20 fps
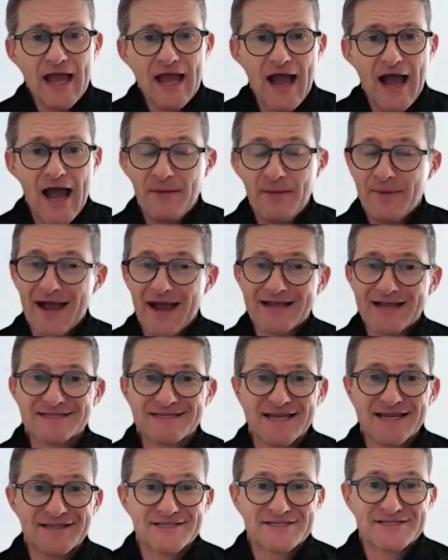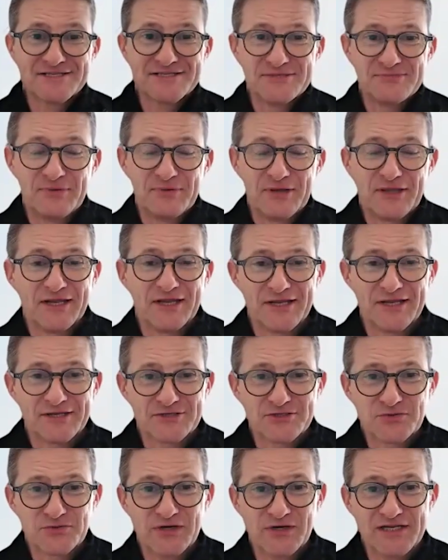As I say, this is the beginning of
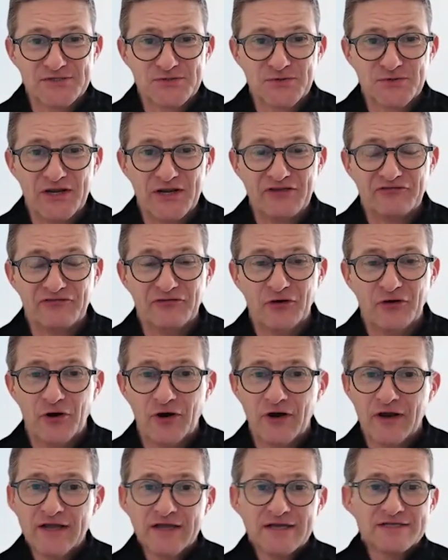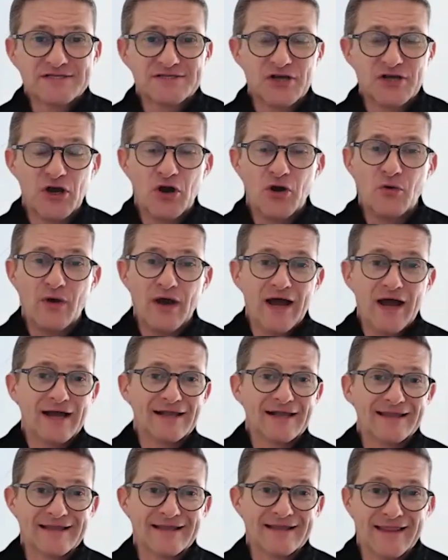2024, so
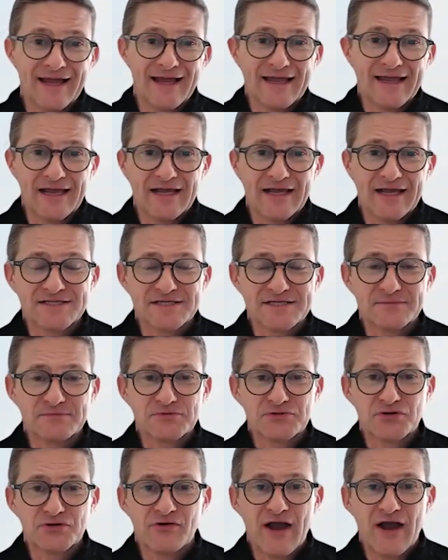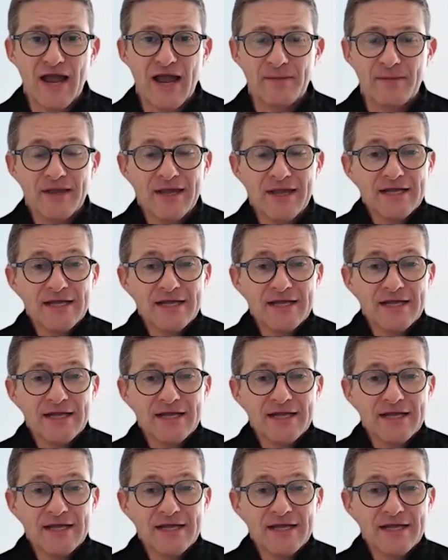click like and subscribe.